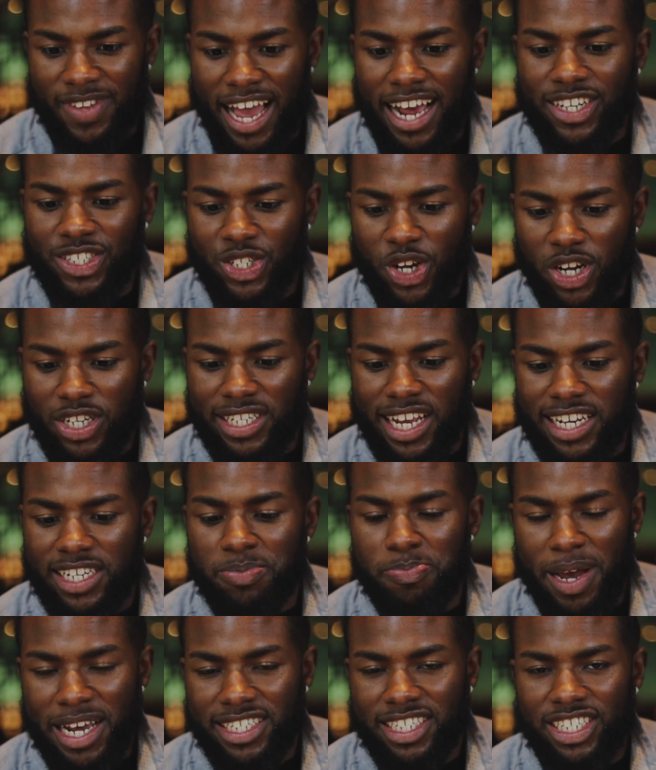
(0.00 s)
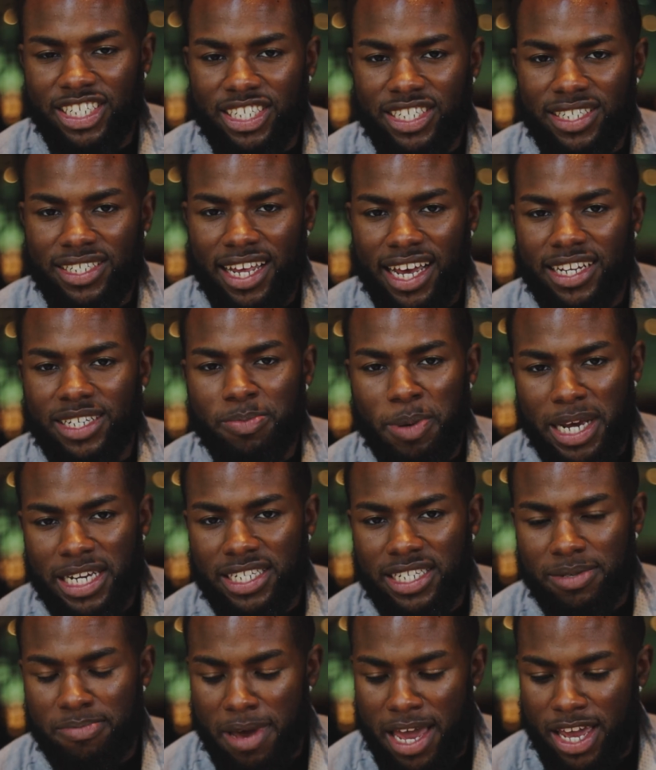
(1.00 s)
That sauce, that
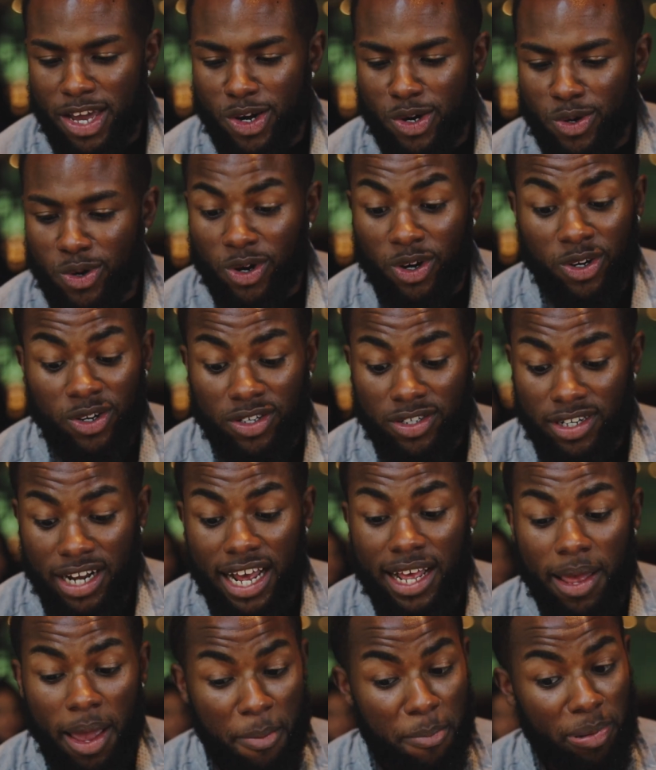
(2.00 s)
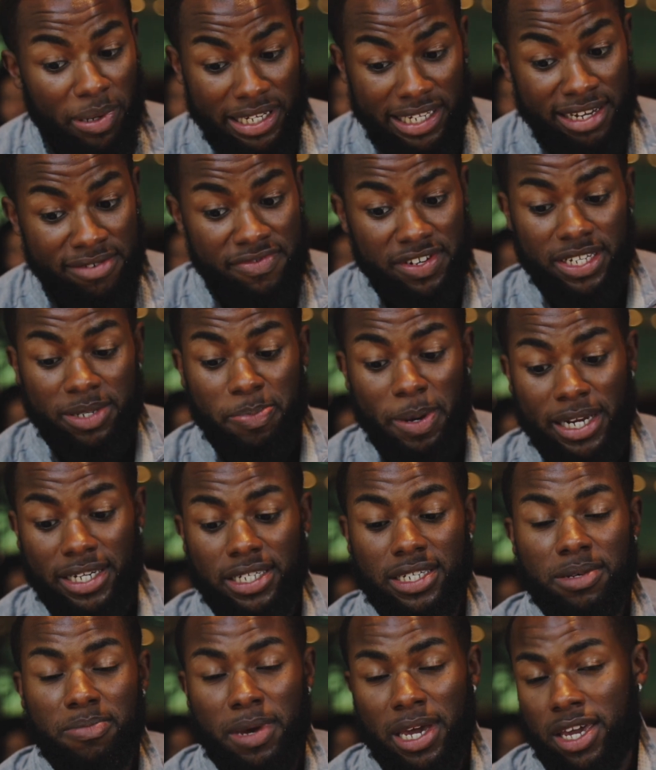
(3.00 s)
spicy mayo, or I believe it's
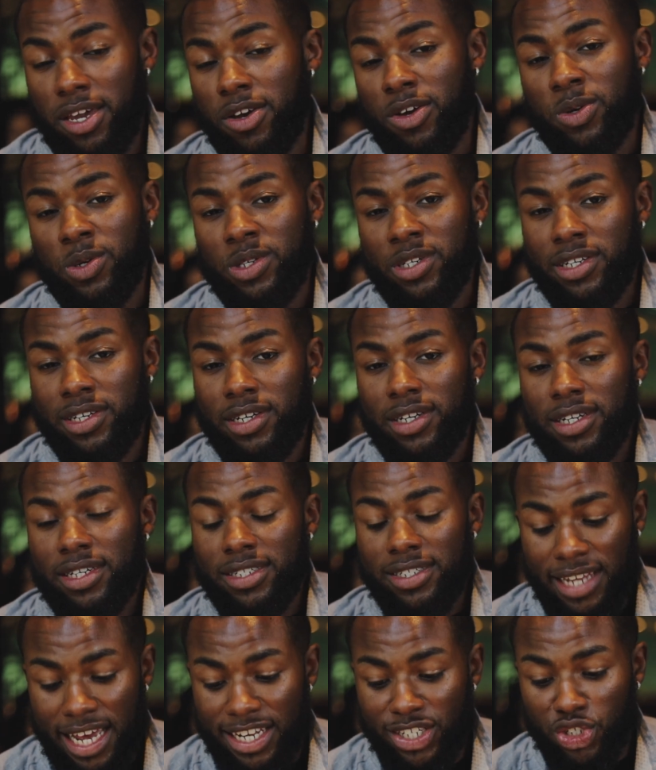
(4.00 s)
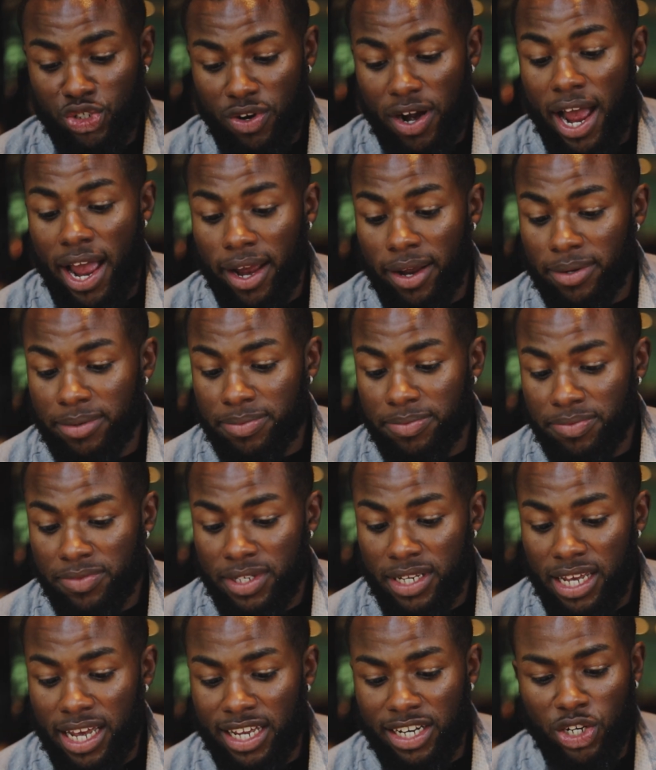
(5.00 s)
spicy mayo. That's crack.
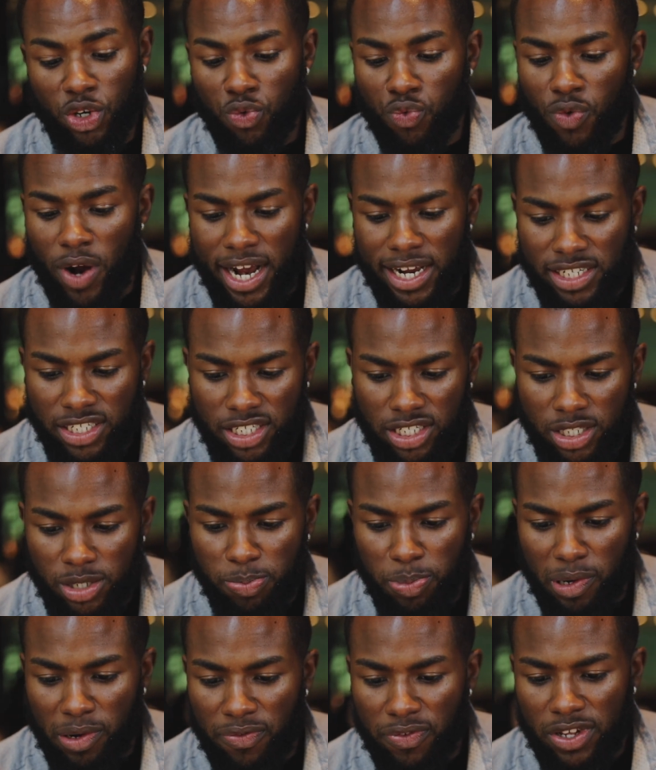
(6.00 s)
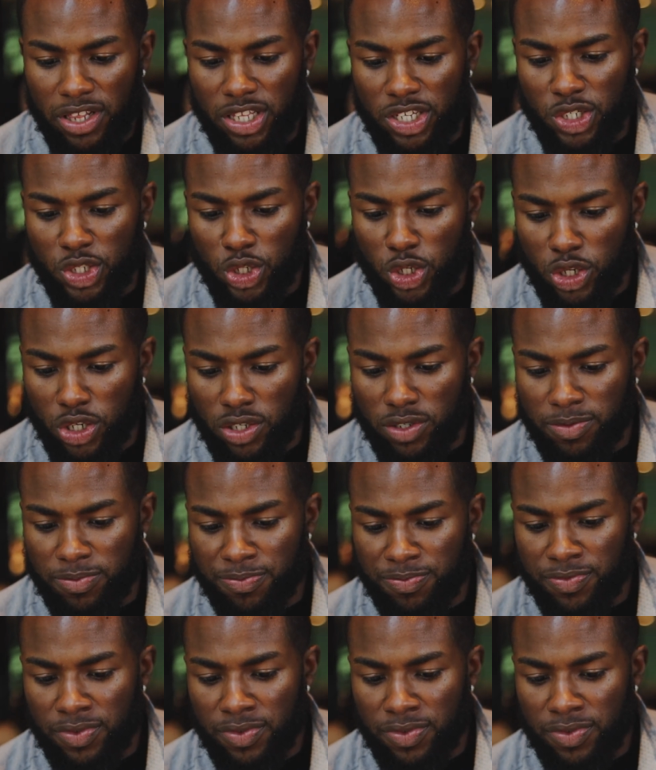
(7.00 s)
And the rice is perfectly cooked.